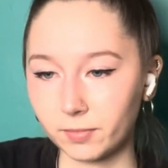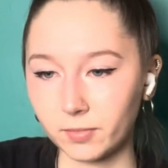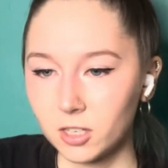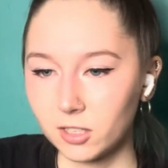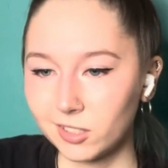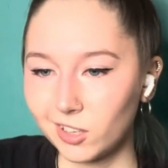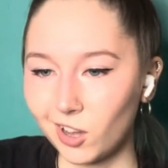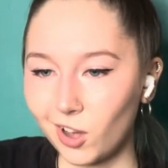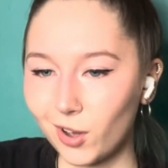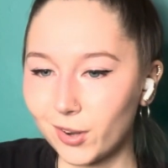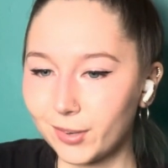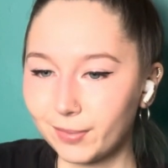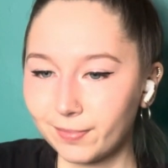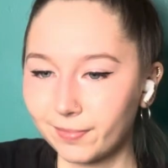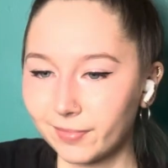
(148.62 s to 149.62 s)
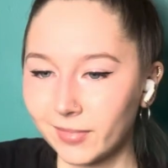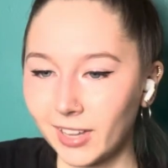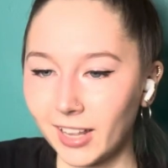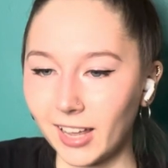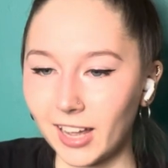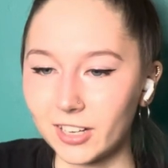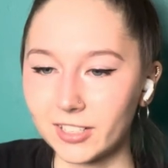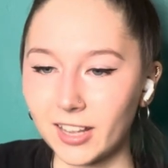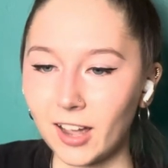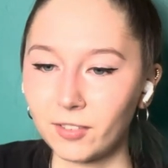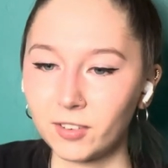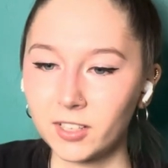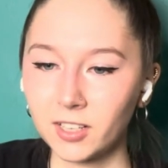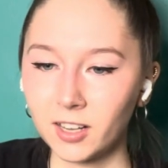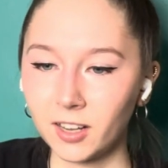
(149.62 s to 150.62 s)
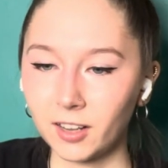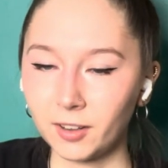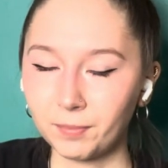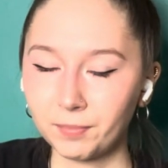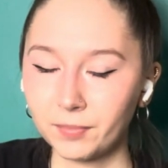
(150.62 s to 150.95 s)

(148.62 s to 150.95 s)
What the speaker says: So I just have to,